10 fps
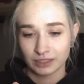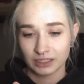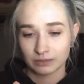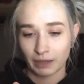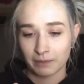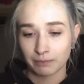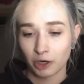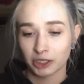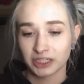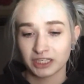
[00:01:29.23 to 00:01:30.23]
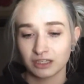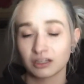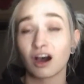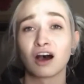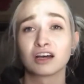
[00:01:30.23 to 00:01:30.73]
It's by Bari
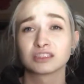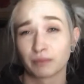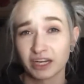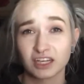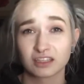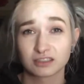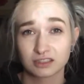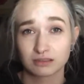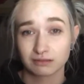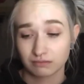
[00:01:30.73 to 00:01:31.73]
Cosmetics.